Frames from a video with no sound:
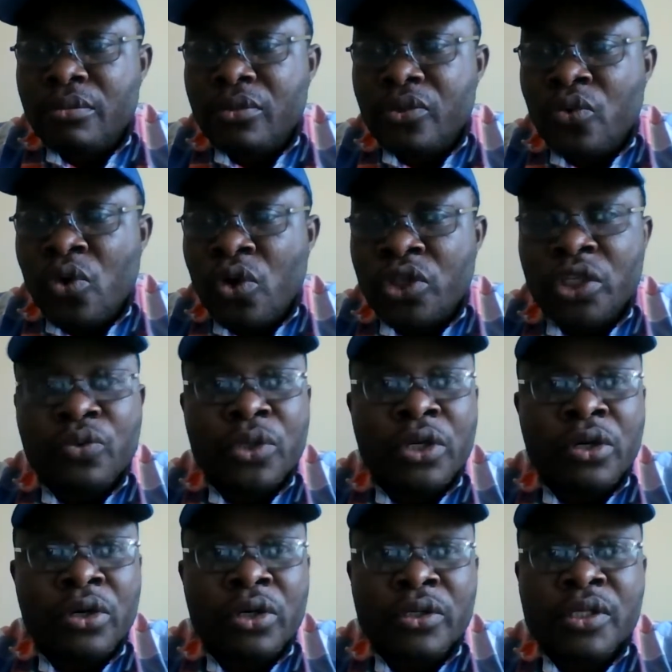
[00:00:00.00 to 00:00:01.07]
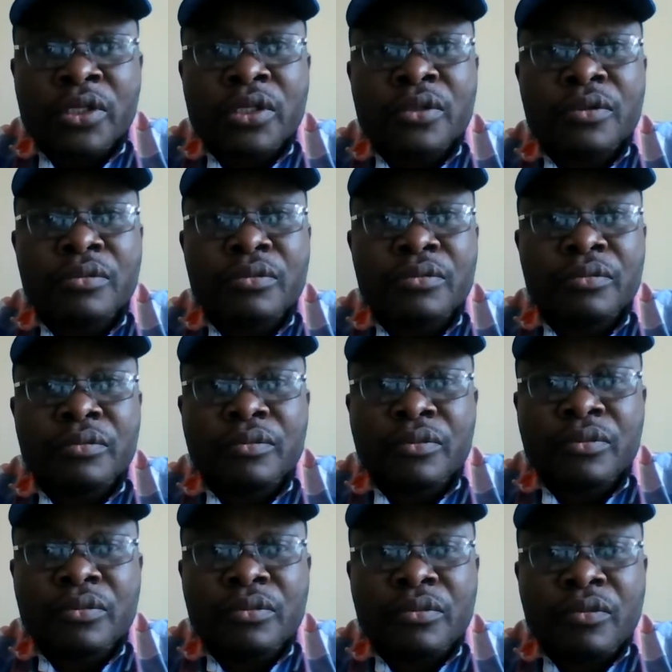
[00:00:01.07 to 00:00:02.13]
watching with us,
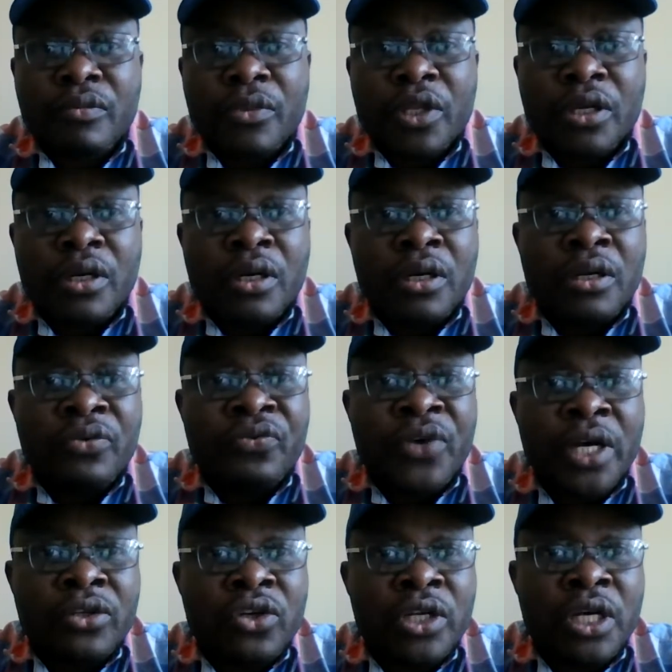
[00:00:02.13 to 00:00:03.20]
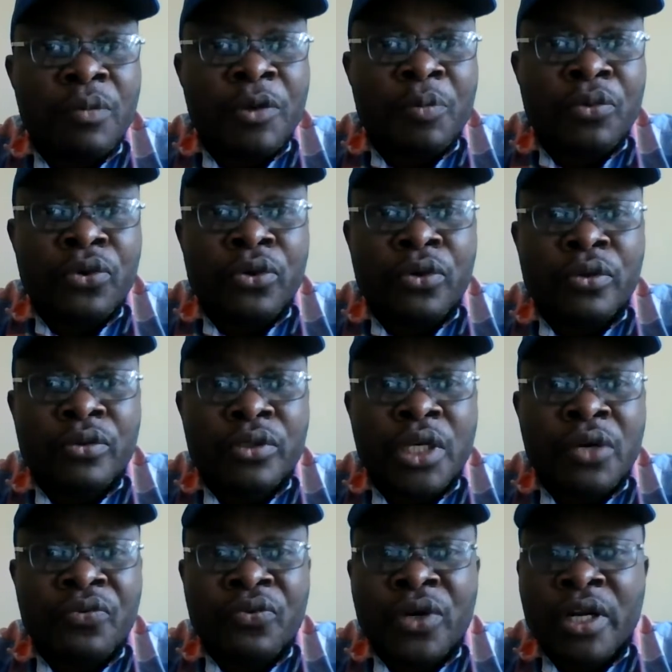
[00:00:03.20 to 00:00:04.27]
invite other people,
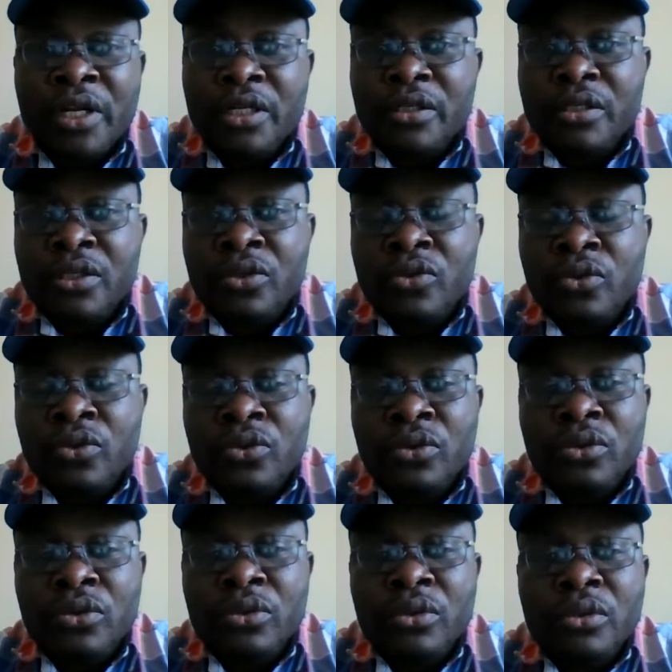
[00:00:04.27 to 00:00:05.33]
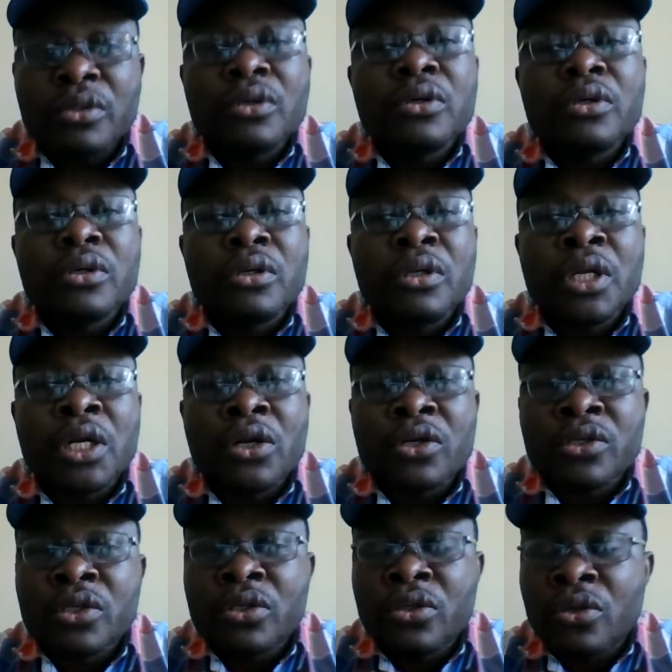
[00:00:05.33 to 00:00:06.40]
your friends, to let
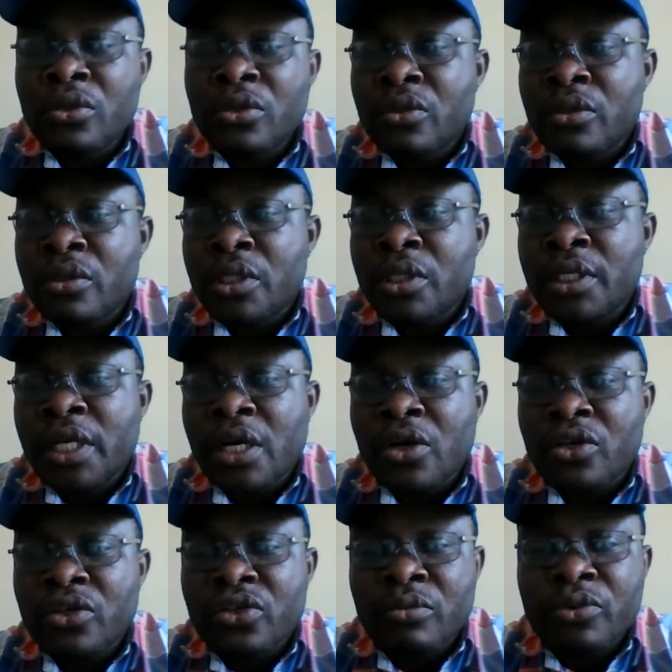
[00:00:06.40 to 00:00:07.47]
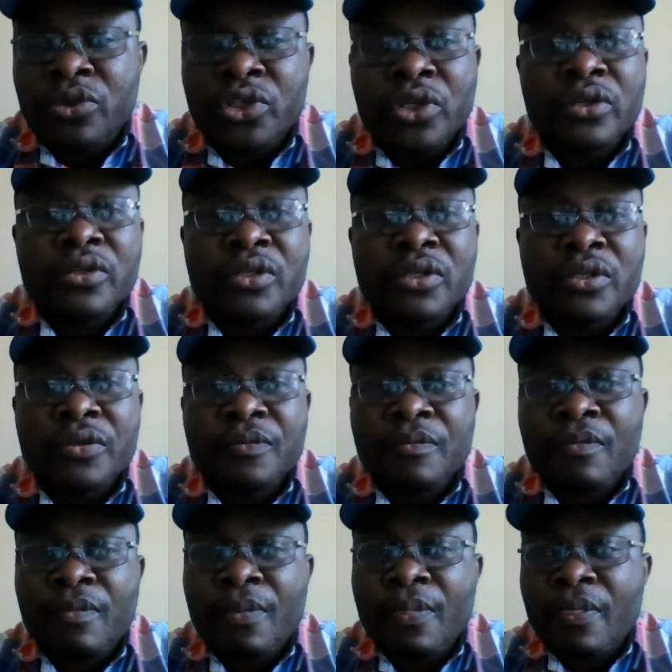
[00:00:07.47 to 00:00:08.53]
us see their contributions
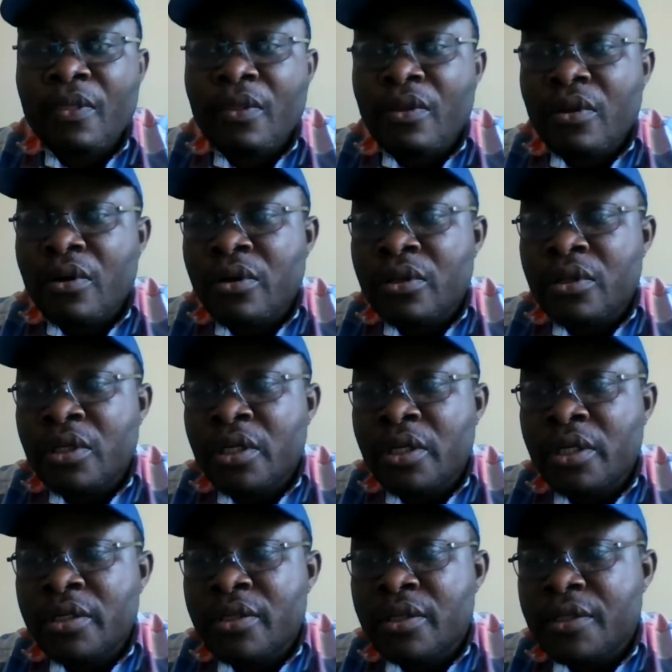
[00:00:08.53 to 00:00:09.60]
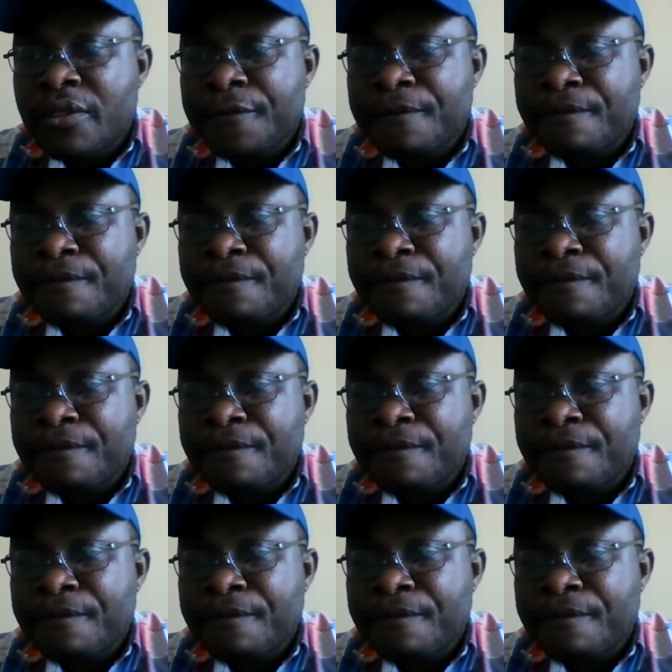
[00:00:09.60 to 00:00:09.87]
on this.